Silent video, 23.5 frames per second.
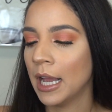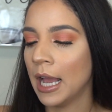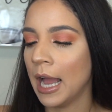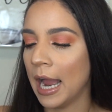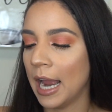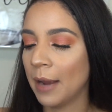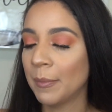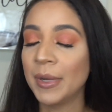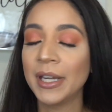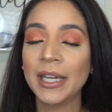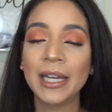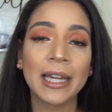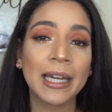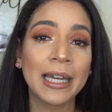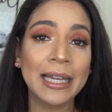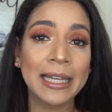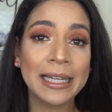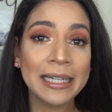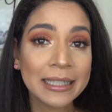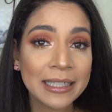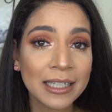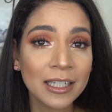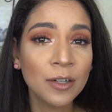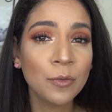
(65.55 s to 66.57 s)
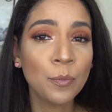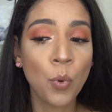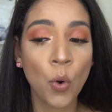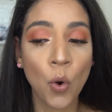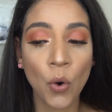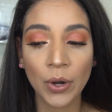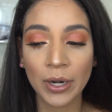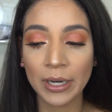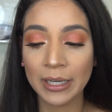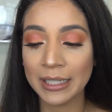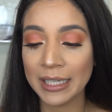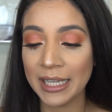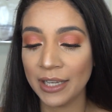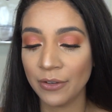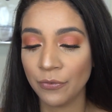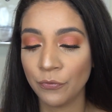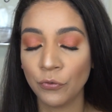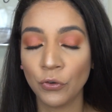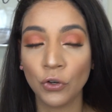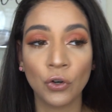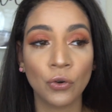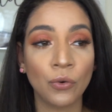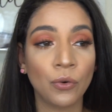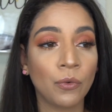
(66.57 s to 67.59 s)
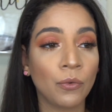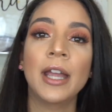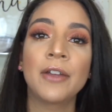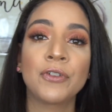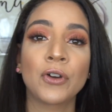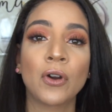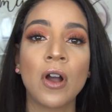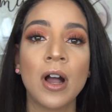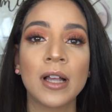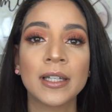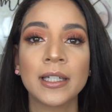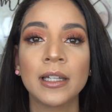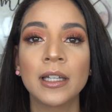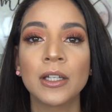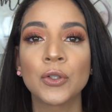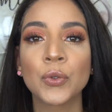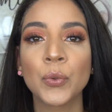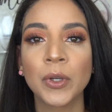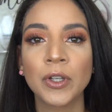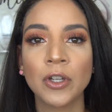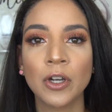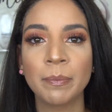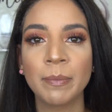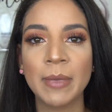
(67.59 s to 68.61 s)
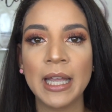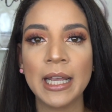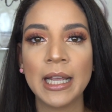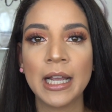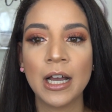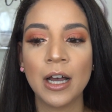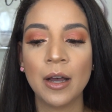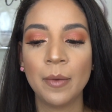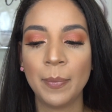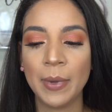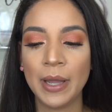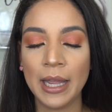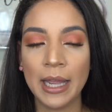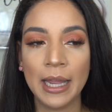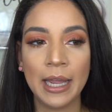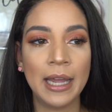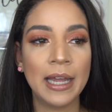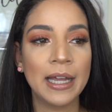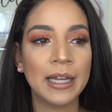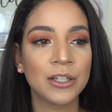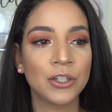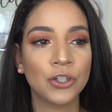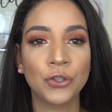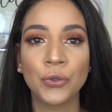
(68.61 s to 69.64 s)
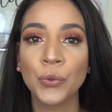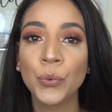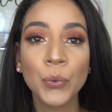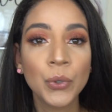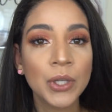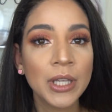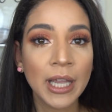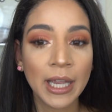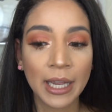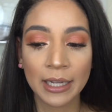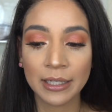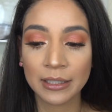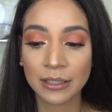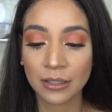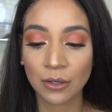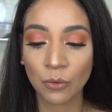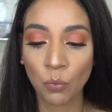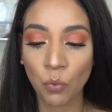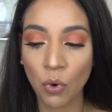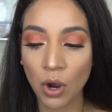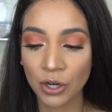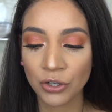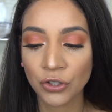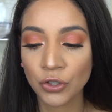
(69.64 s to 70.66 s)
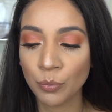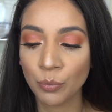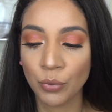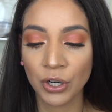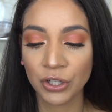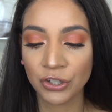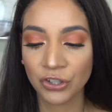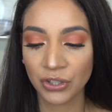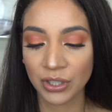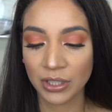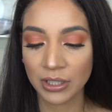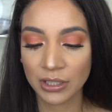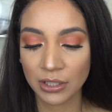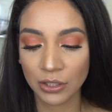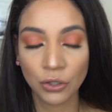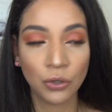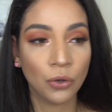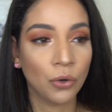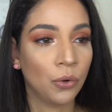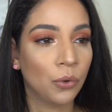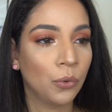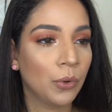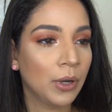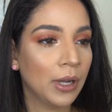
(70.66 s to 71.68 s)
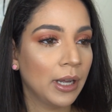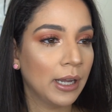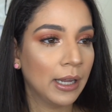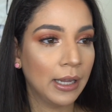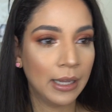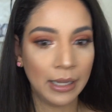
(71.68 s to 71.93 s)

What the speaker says: I mean, it is important if you're constantly doing your makeup and you can't wash your brushes, you know,